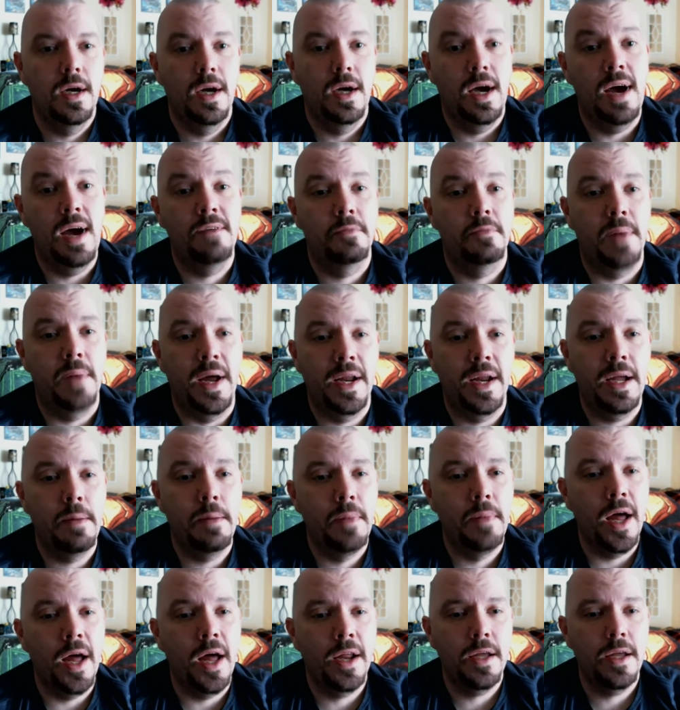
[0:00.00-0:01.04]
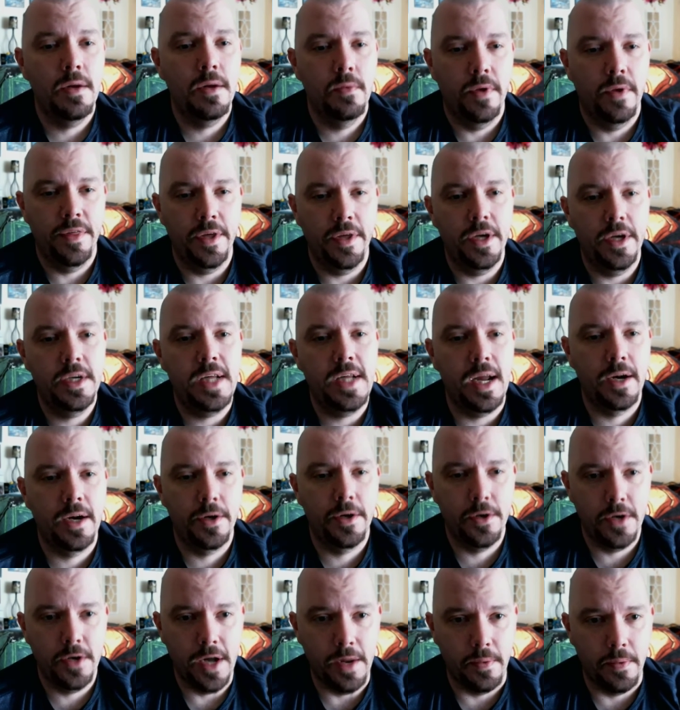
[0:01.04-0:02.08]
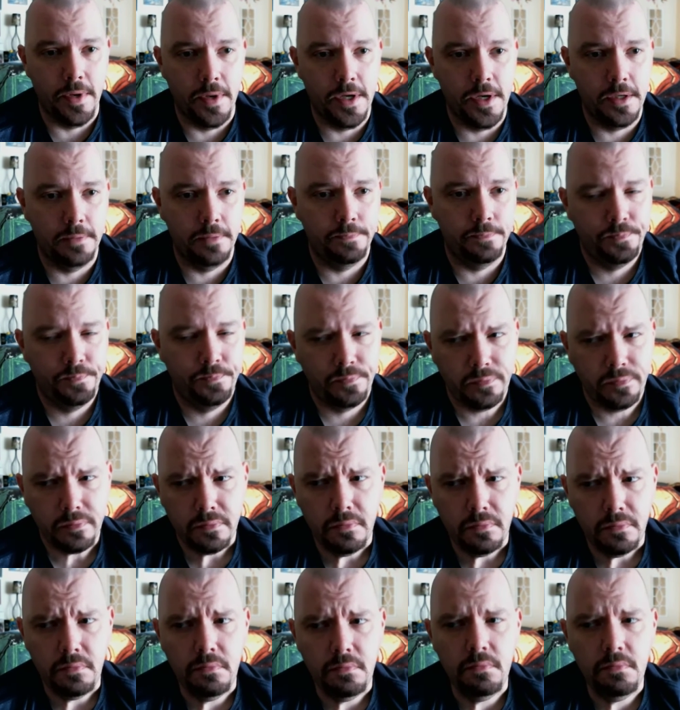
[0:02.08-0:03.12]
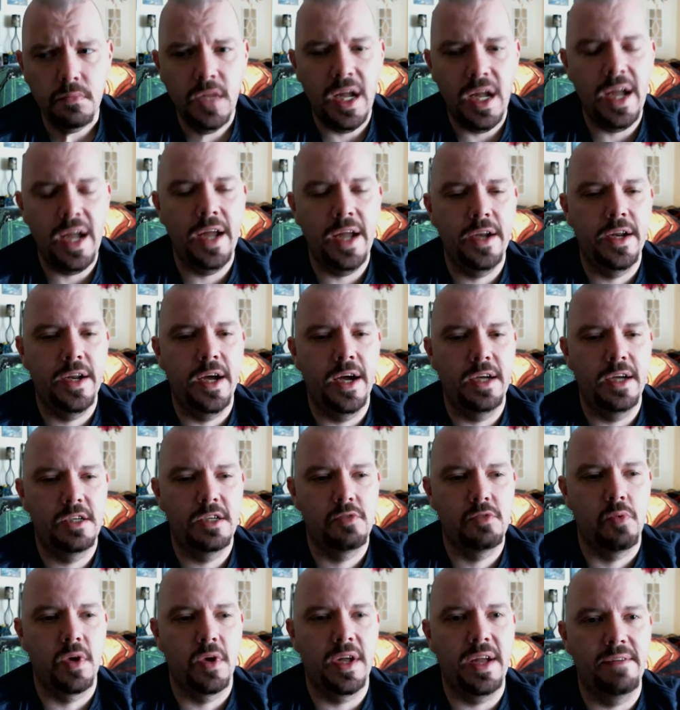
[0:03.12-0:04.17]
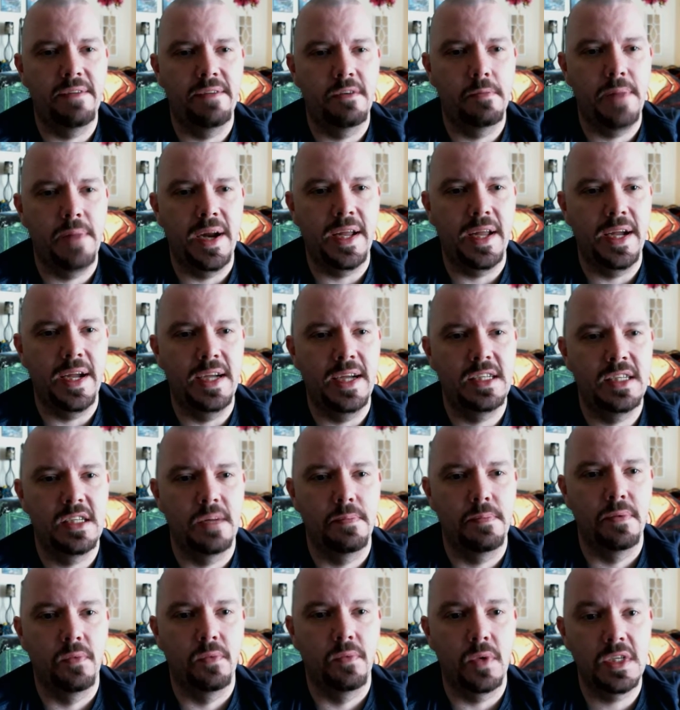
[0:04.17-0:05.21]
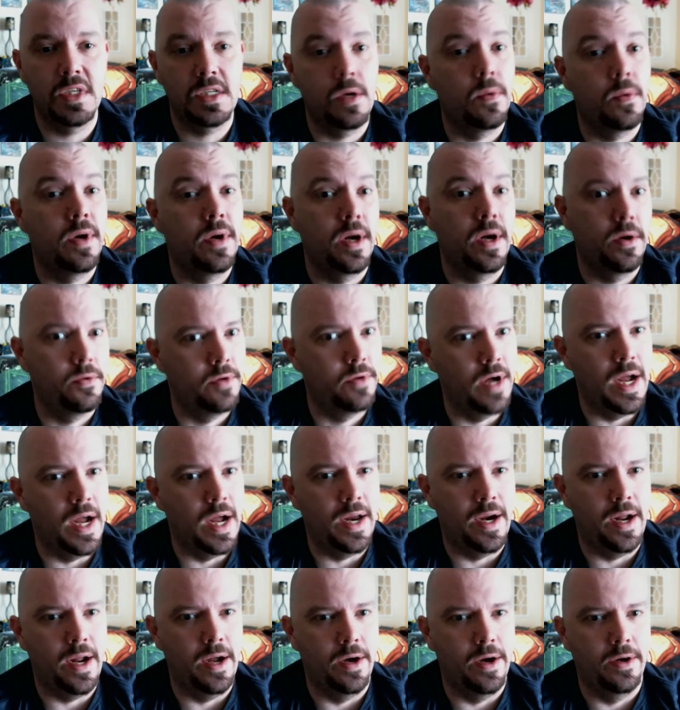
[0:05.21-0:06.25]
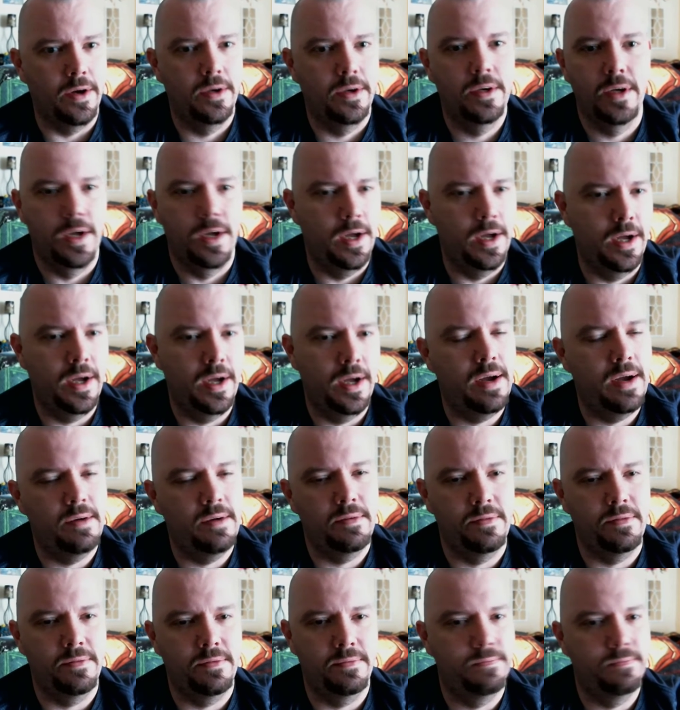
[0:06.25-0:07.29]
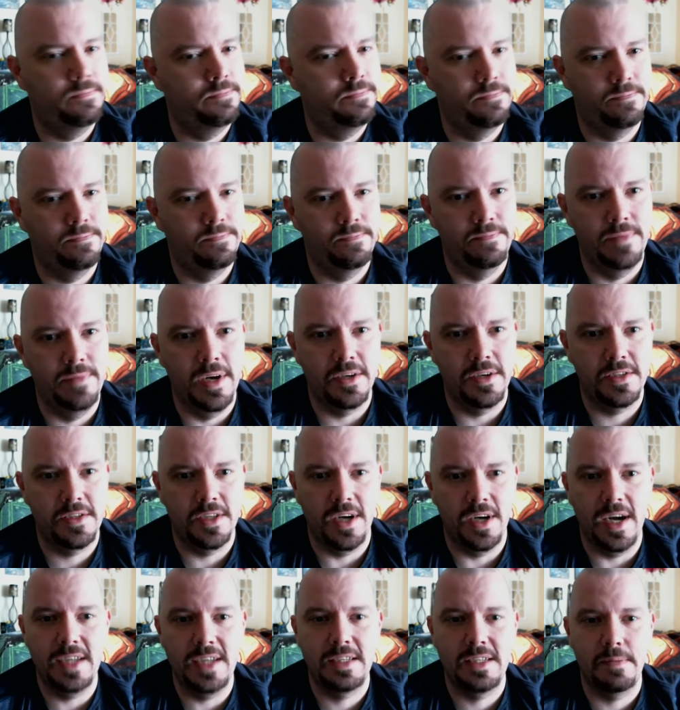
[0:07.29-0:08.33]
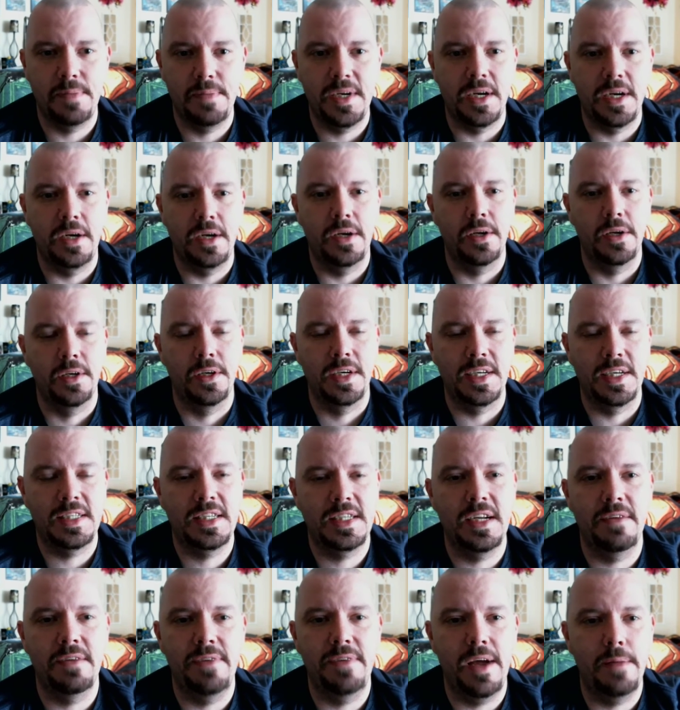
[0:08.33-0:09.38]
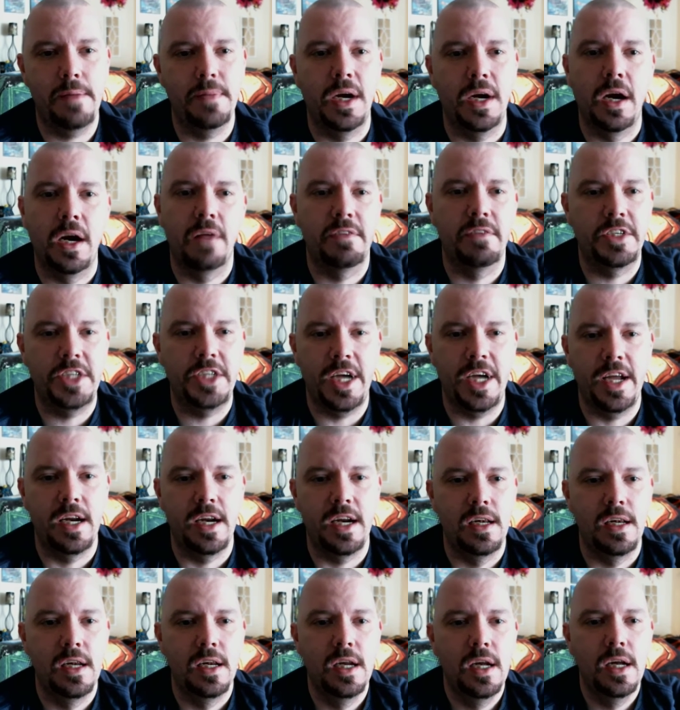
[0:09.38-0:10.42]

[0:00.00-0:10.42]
Hi everybody, I'm Lonnie with Untitled Nerd Network, and I just want to give everybody a heads up of what's going on right now. I've noticed there hasn't been a whole lot of stuff happening on the channel.